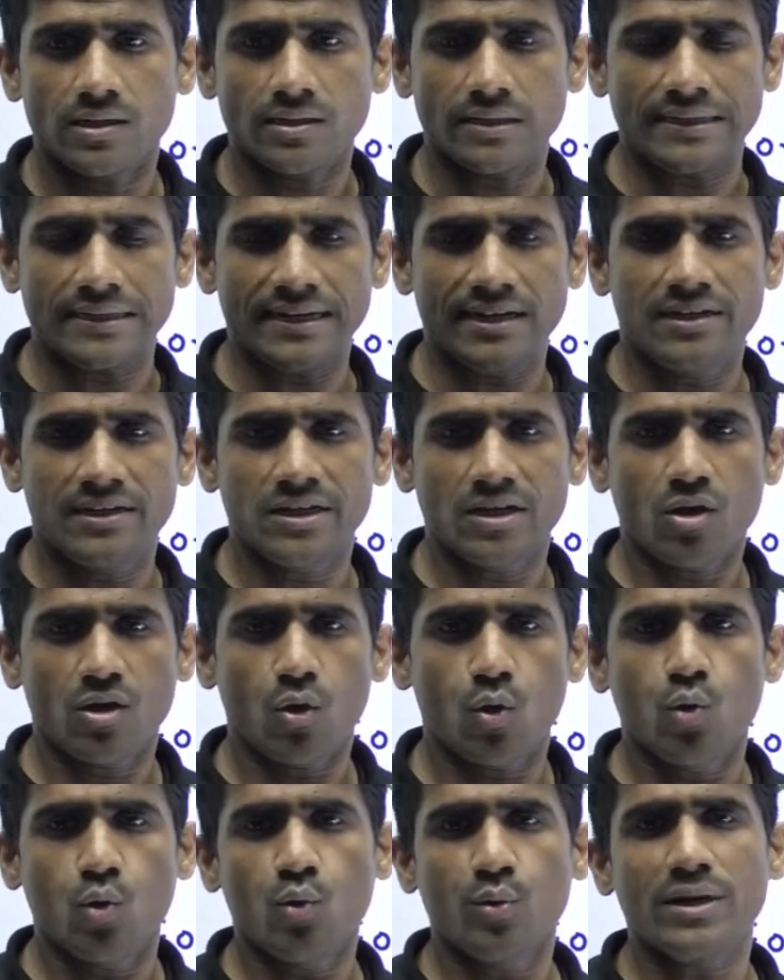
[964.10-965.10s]
a great
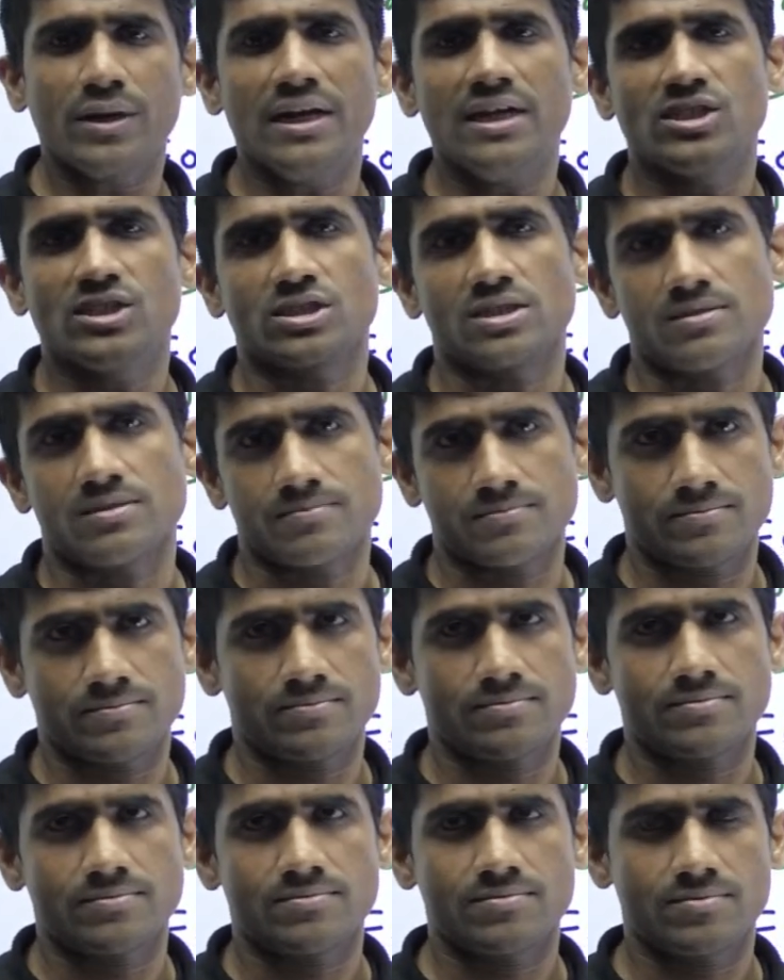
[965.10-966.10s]
correlation.
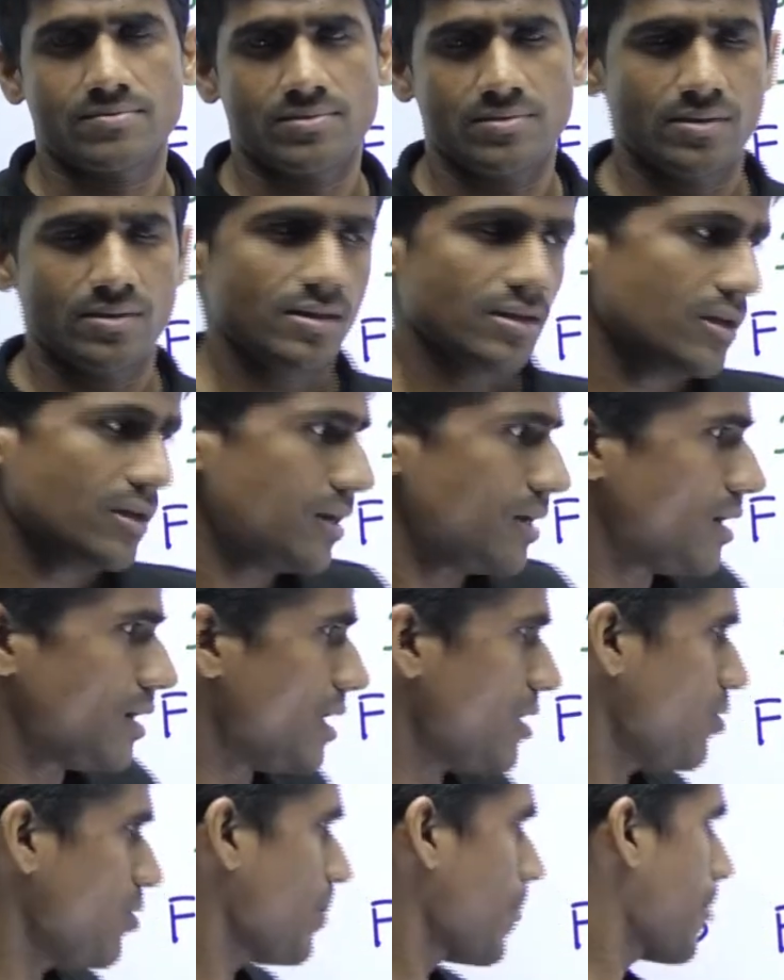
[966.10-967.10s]

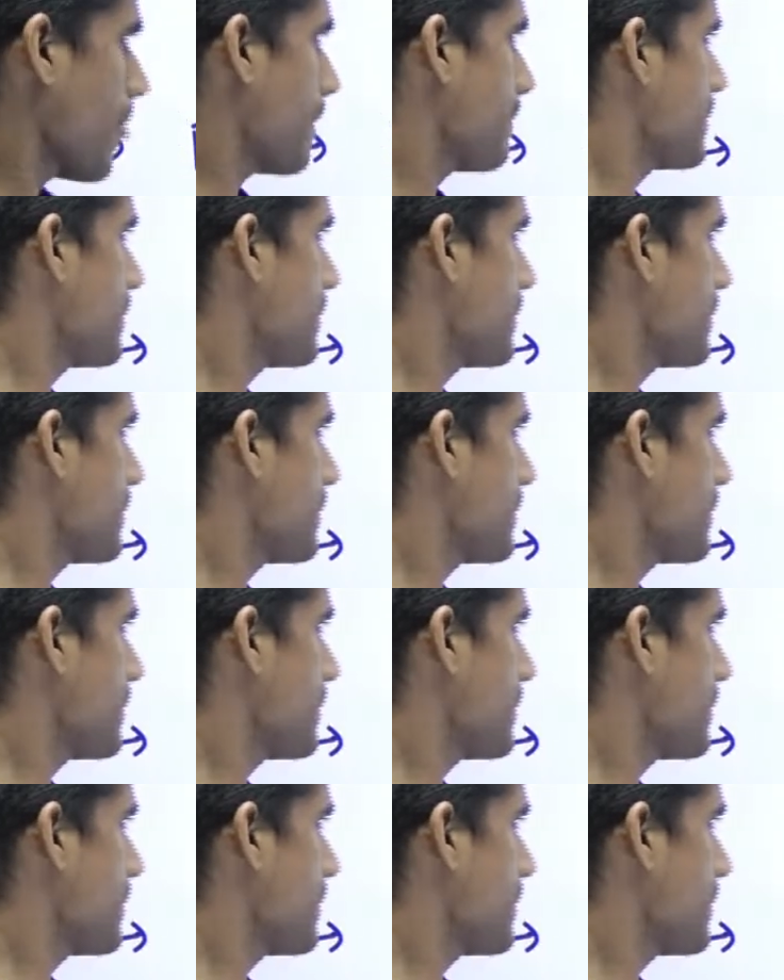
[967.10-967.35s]
How?